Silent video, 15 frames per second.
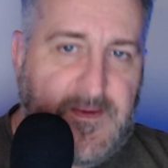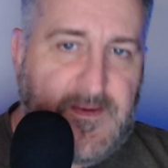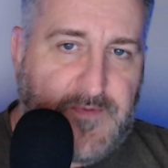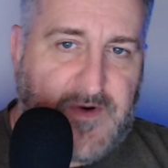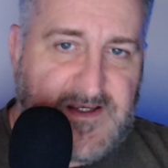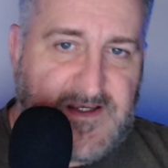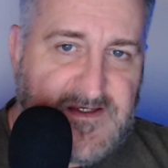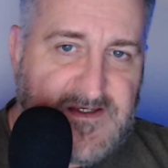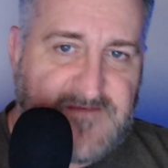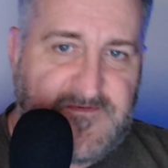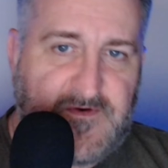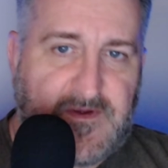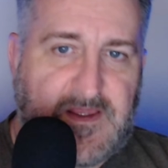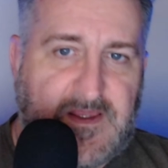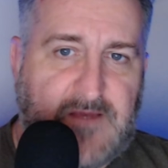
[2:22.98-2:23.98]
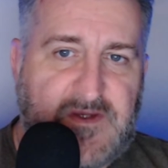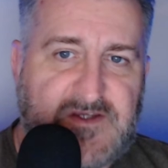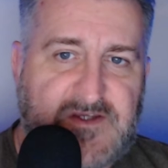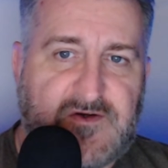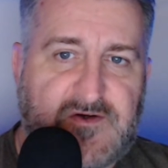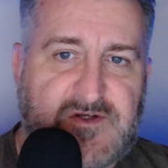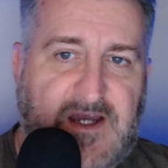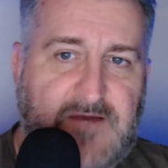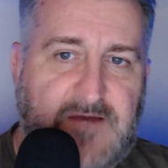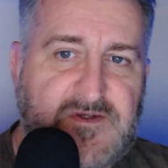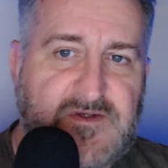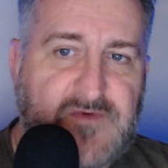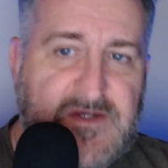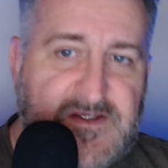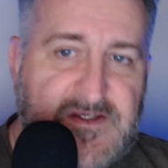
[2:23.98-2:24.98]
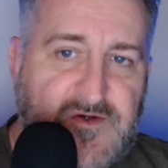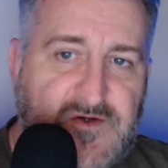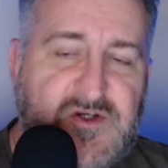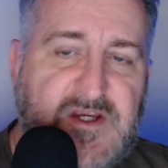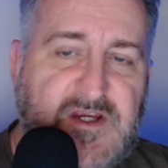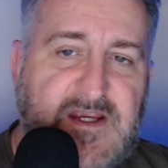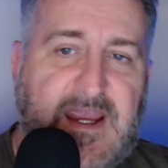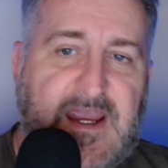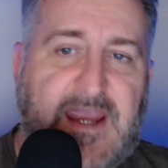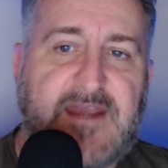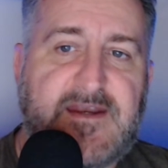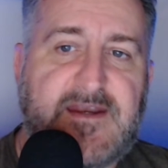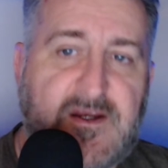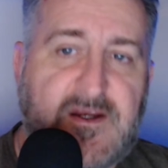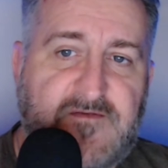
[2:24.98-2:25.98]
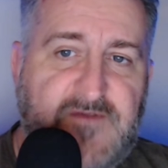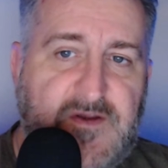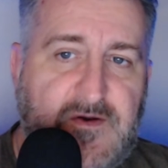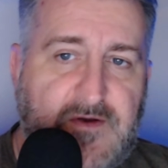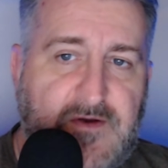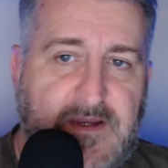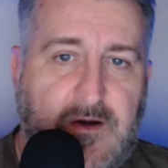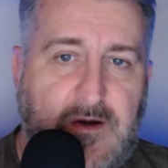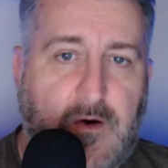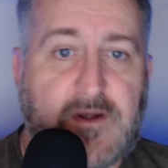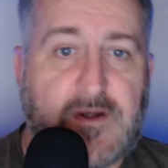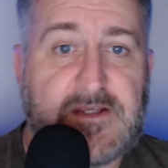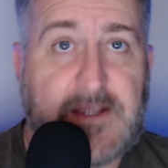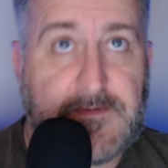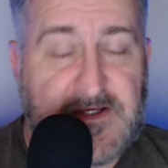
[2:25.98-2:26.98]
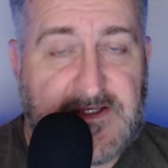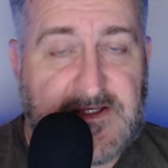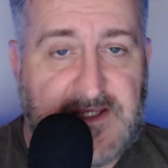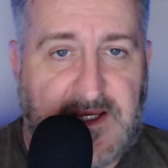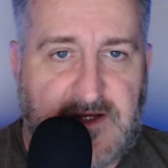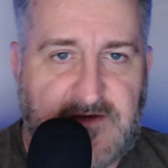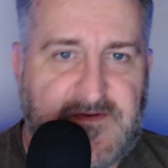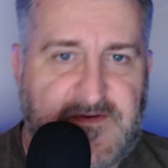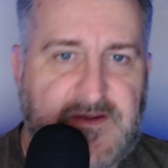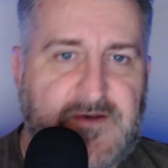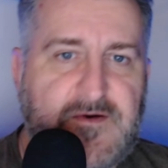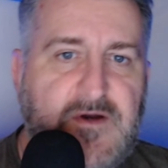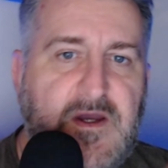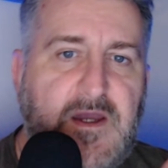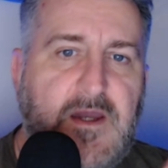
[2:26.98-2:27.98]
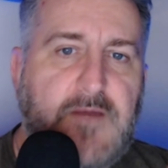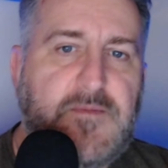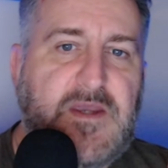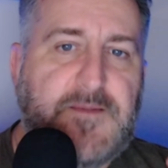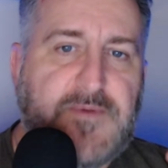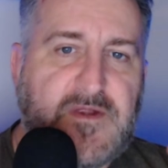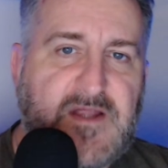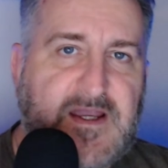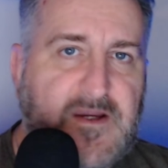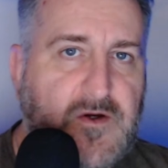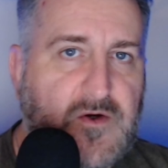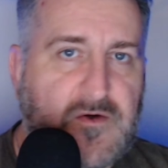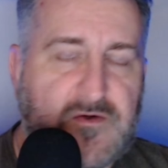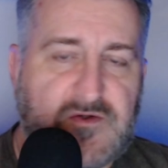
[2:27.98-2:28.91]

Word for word: process of doing that research, I was researching and interviewing or attempting to interview people like Colonel